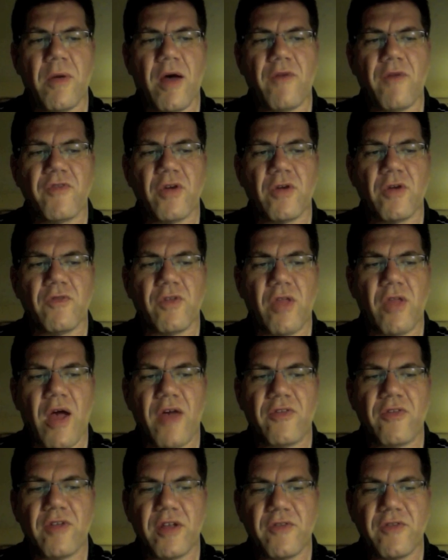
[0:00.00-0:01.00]
of your
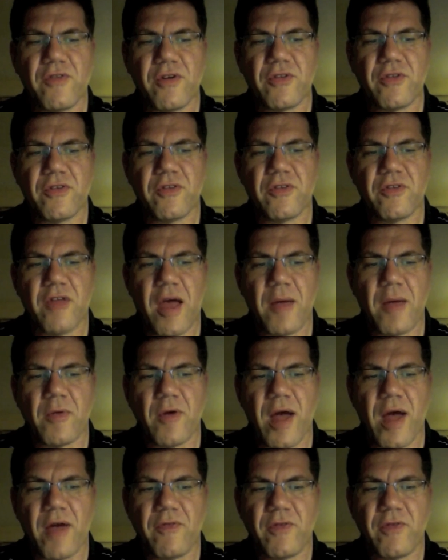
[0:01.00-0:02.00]
velocity versus time graph.